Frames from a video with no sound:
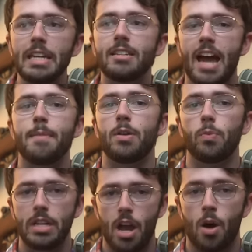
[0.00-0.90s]
the indictment
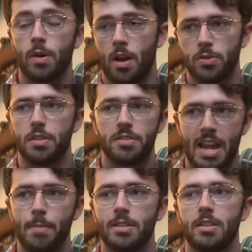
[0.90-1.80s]
we know, and also the
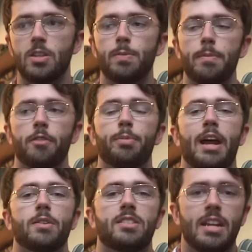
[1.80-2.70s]
statements that these people have put
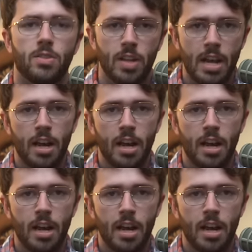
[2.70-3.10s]
out since,